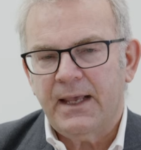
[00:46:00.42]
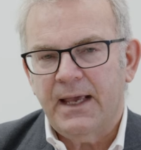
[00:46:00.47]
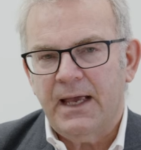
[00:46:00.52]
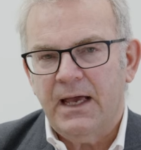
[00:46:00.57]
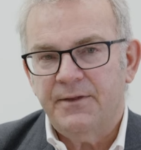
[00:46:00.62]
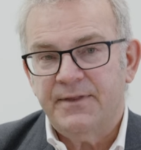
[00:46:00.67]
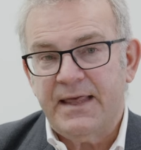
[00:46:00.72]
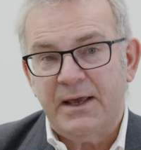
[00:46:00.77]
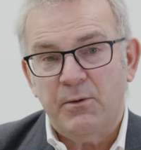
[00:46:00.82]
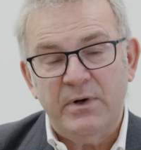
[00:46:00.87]

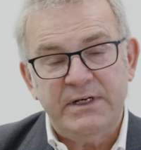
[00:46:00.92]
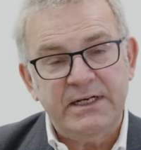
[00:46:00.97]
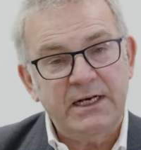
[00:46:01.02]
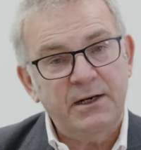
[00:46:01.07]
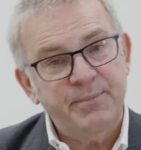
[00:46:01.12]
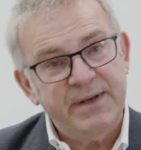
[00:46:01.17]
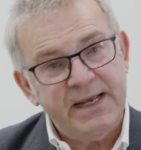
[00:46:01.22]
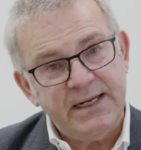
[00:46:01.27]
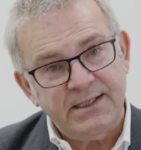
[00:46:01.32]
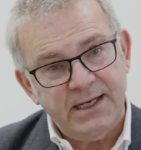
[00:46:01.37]
We did
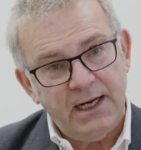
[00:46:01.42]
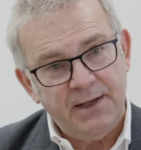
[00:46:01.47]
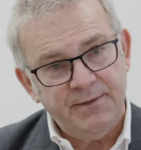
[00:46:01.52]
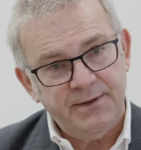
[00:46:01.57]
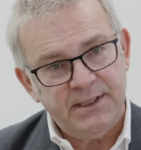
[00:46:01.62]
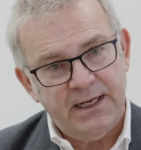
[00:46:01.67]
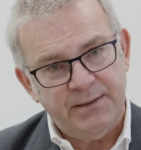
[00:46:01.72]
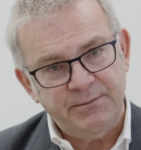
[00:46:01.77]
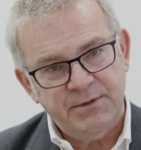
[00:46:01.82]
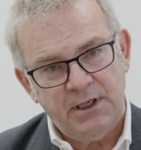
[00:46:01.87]
a PSA at
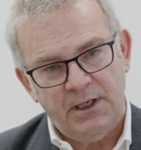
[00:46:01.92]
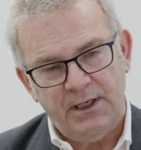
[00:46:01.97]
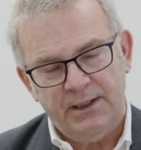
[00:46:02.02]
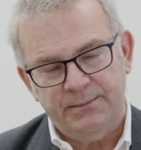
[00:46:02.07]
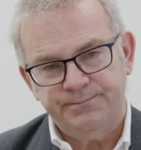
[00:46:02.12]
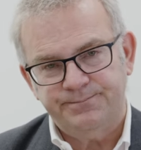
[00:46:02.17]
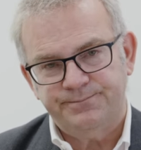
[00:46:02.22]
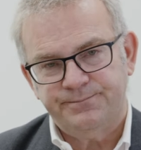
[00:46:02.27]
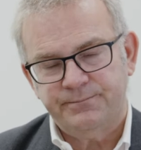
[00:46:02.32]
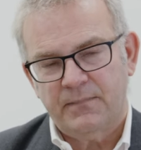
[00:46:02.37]
the same
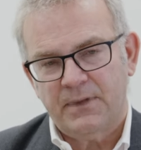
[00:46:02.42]
time.